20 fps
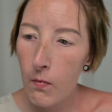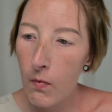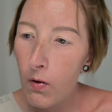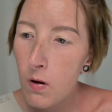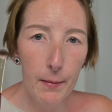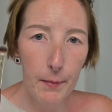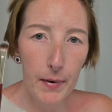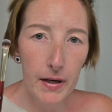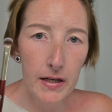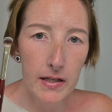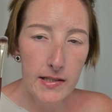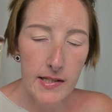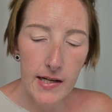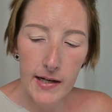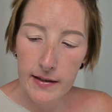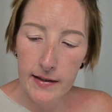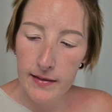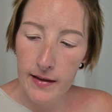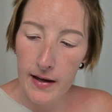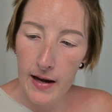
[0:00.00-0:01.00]
I'm going to
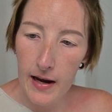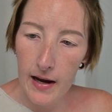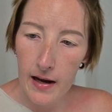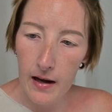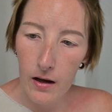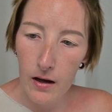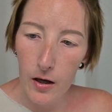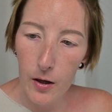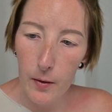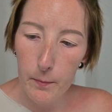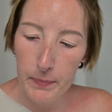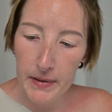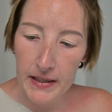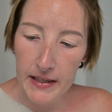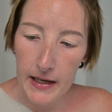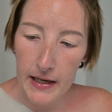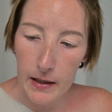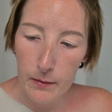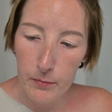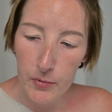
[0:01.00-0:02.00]
take the
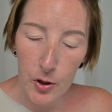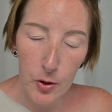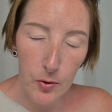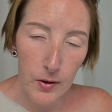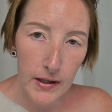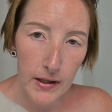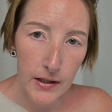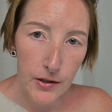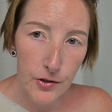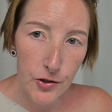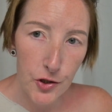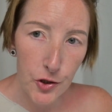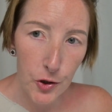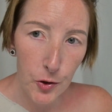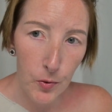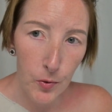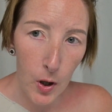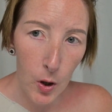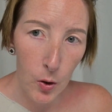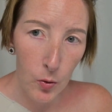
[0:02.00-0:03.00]
BK Beauty
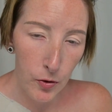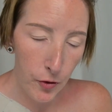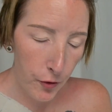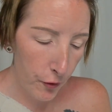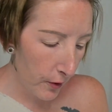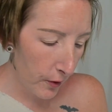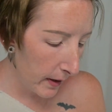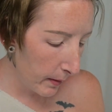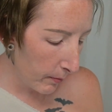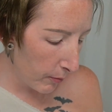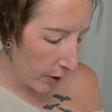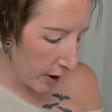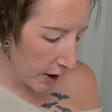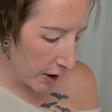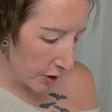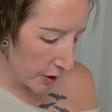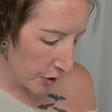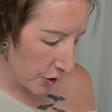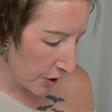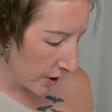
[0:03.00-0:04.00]
203
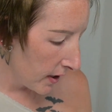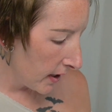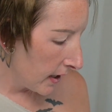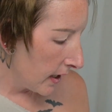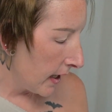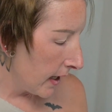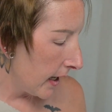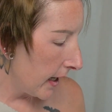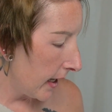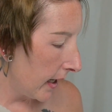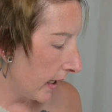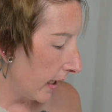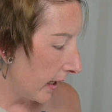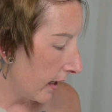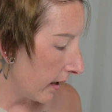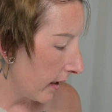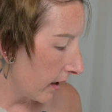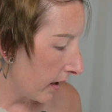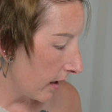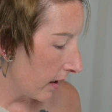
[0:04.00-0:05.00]
brush
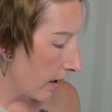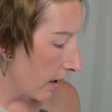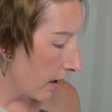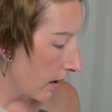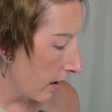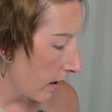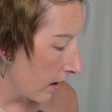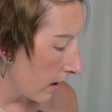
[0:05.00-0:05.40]
and